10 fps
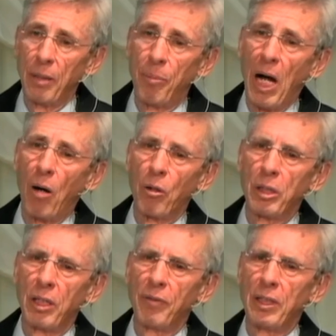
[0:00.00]
Power
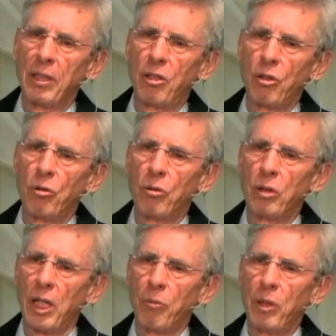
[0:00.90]
given to
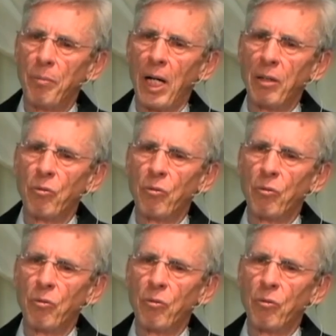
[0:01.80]
that we might